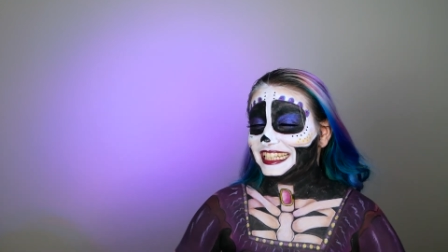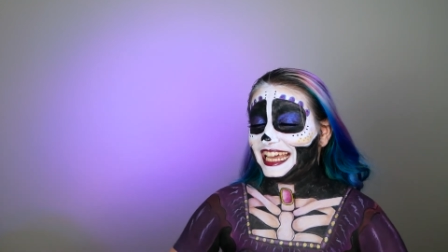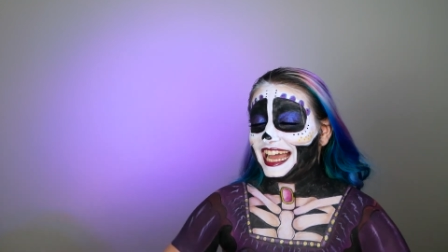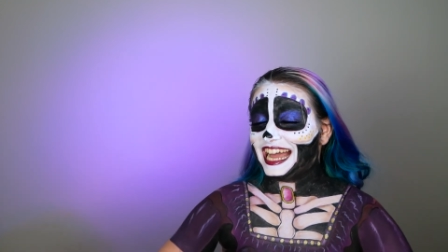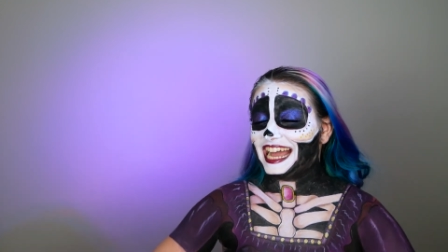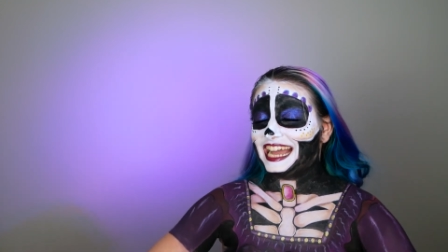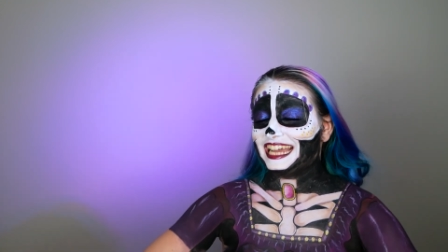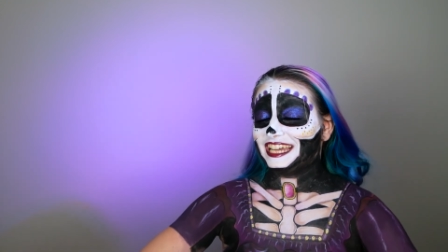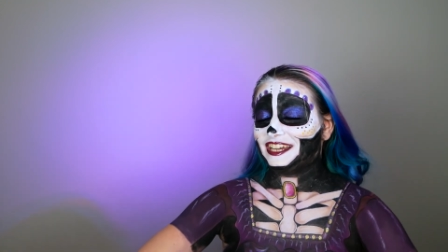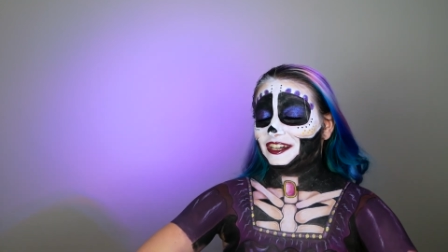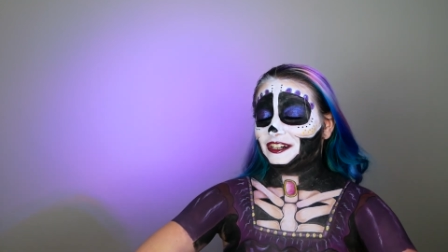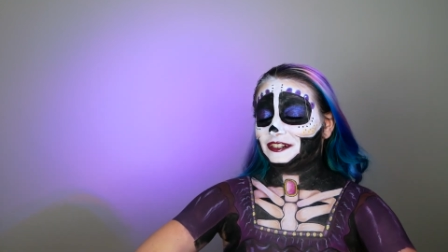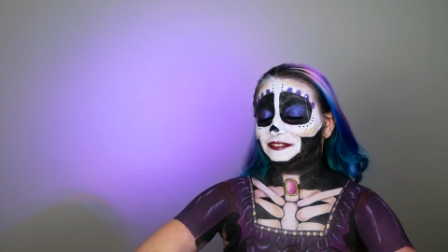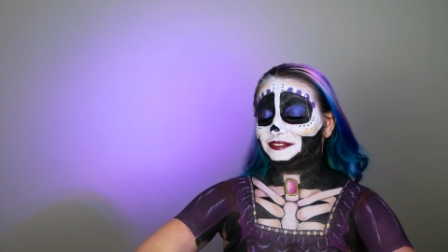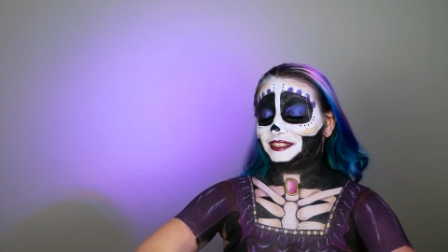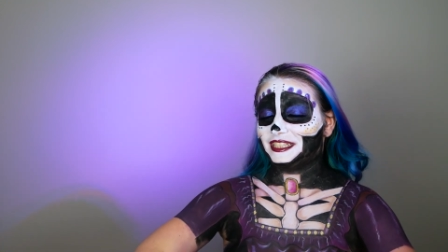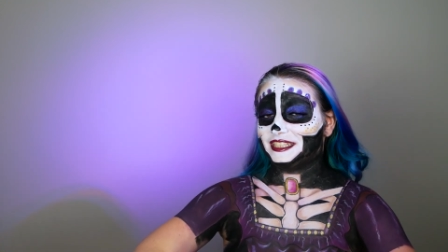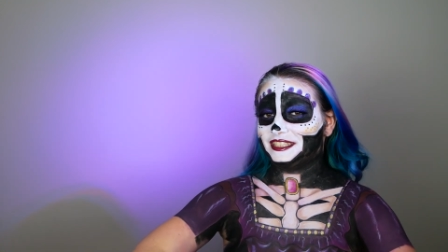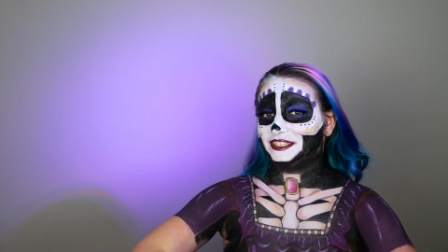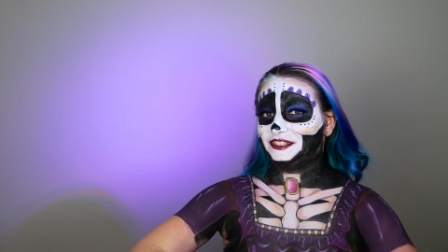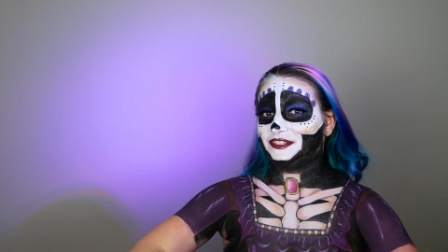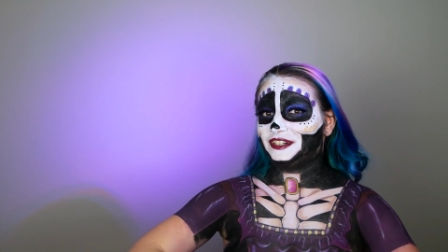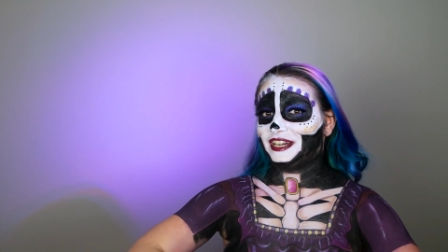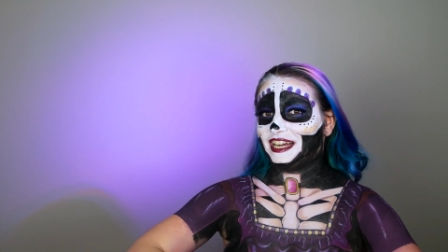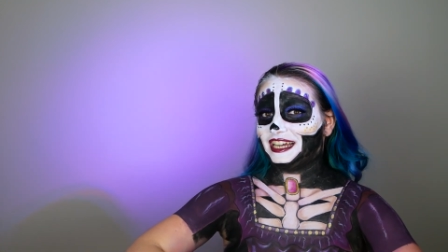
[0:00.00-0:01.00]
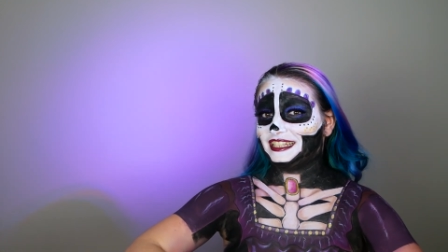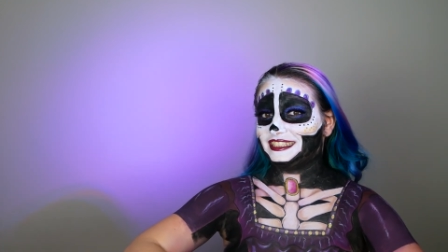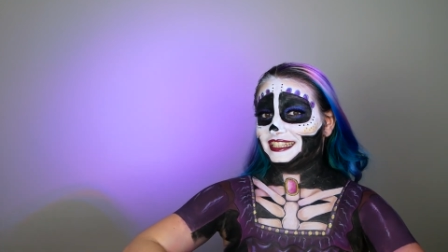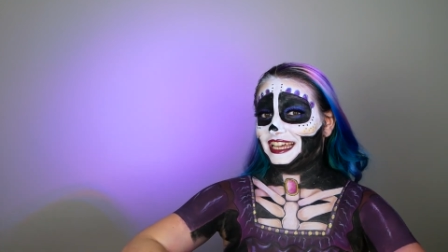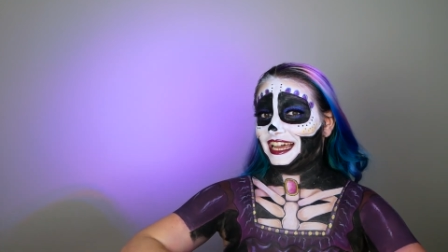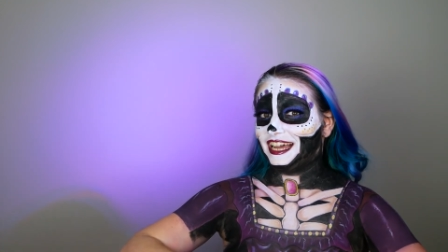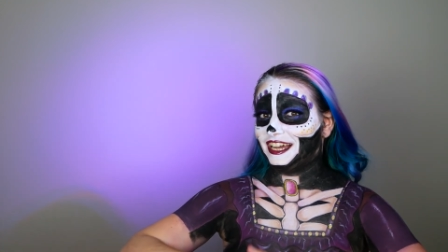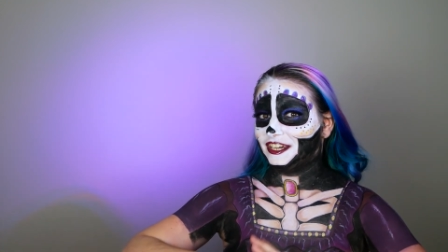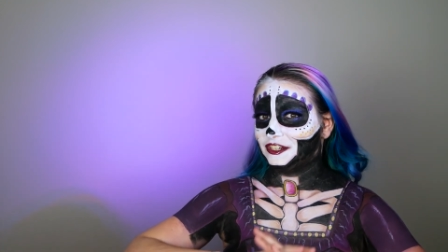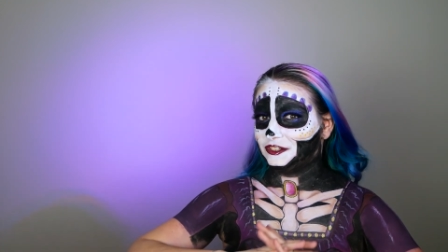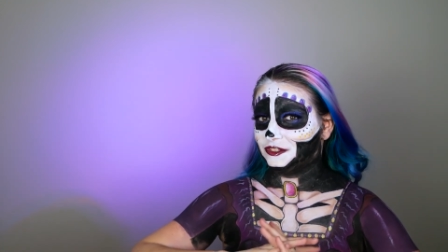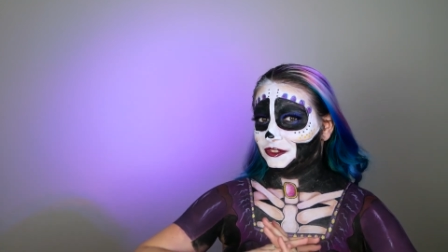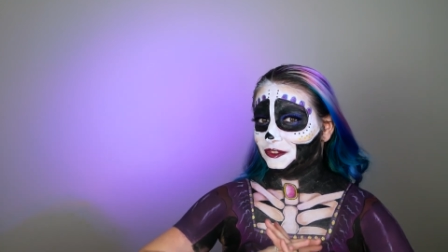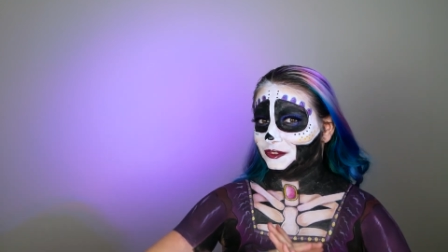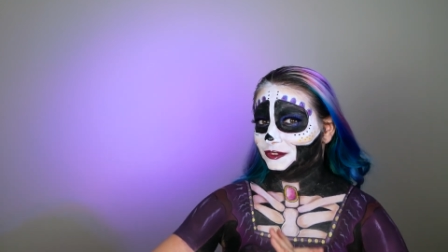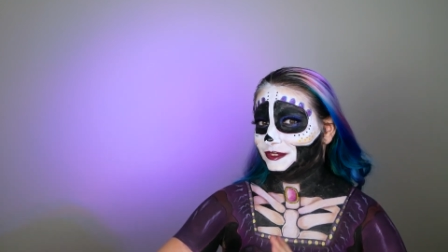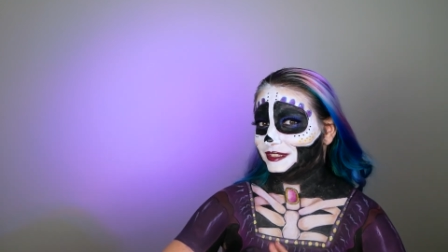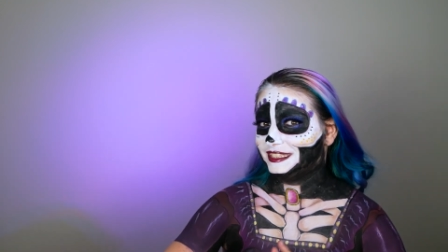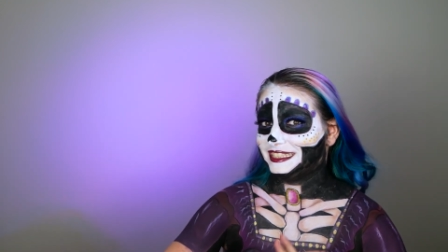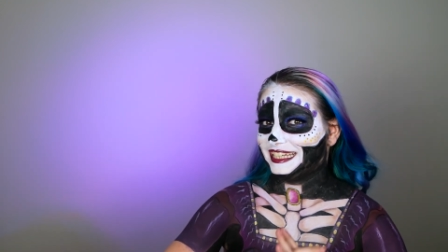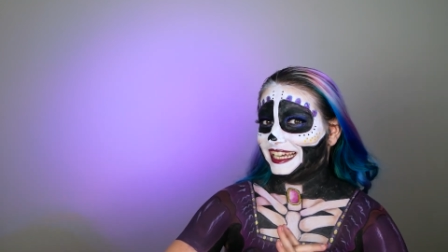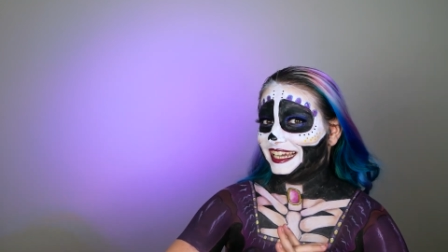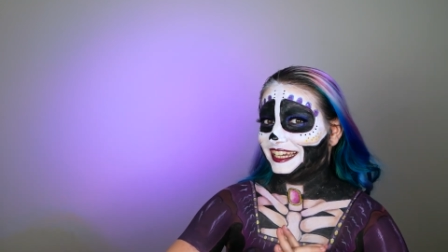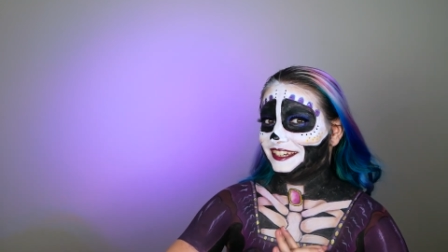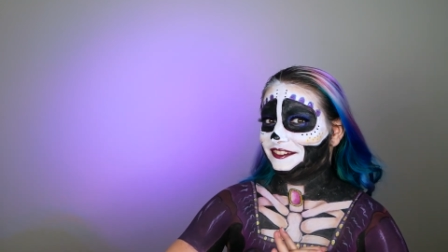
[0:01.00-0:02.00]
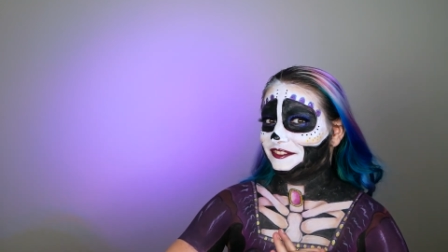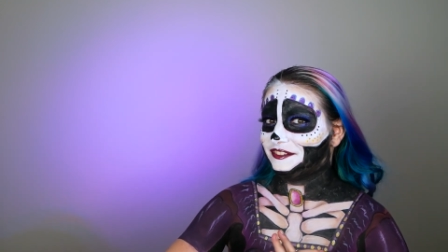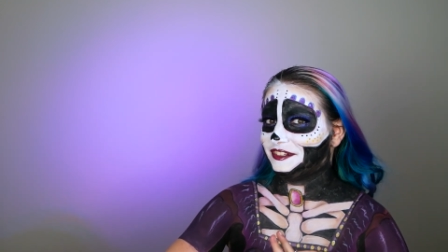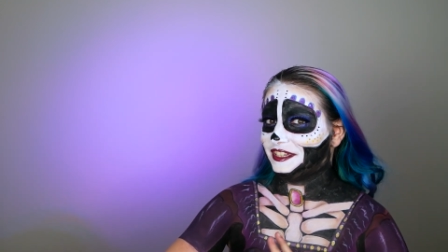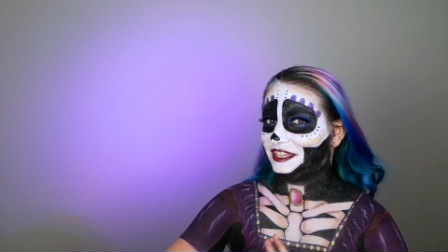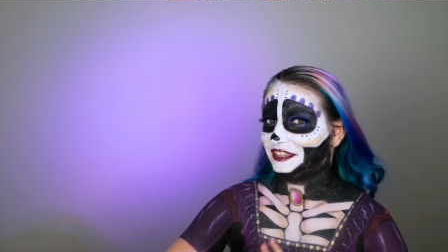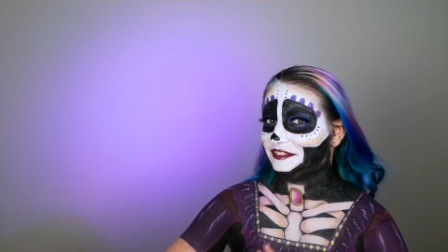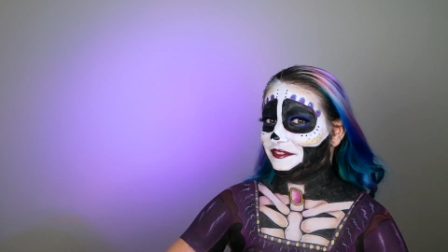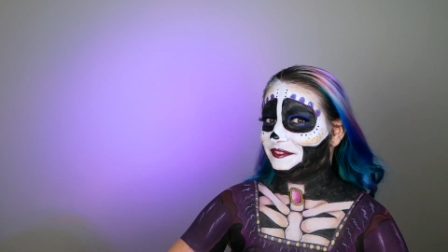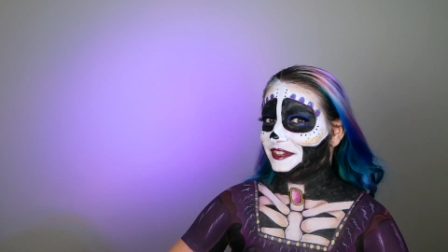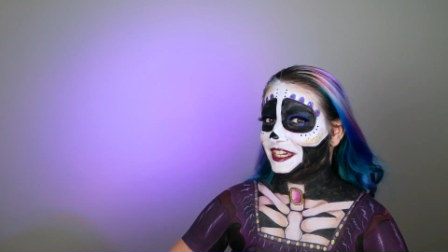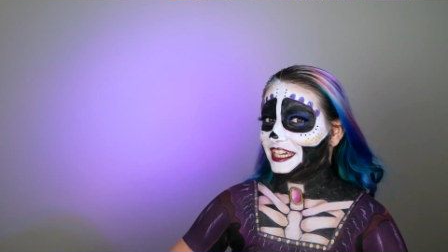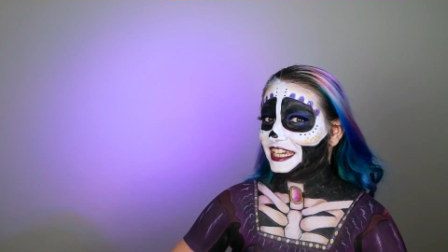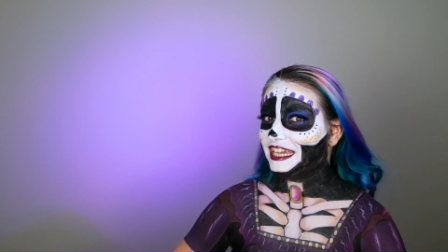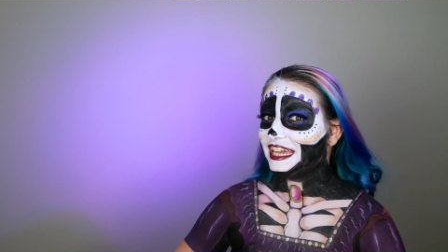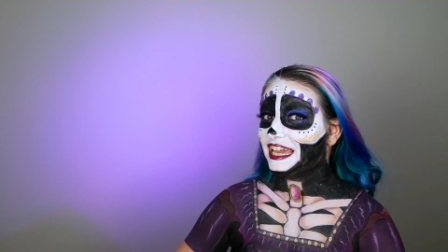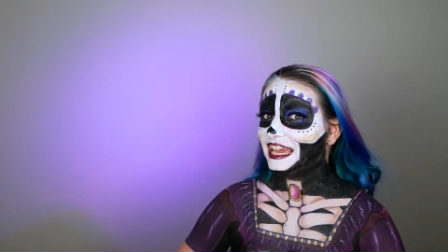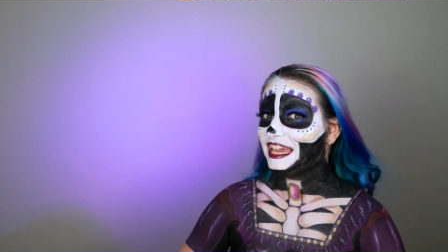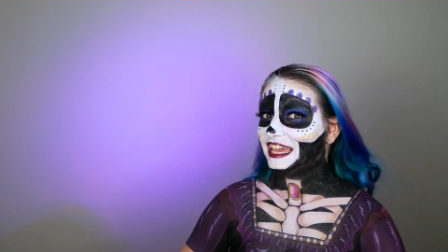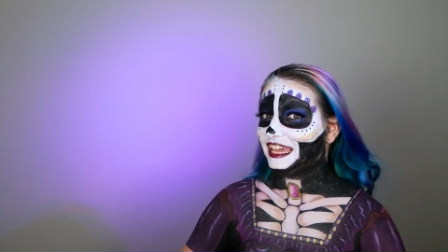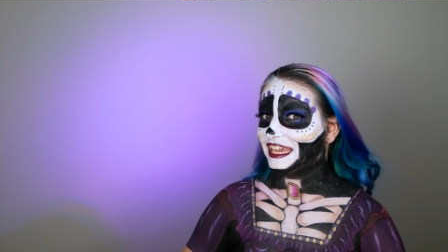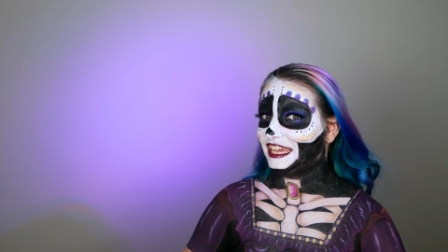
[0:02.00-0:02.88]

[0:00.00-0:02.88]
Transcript: I hope that you had a good time with me.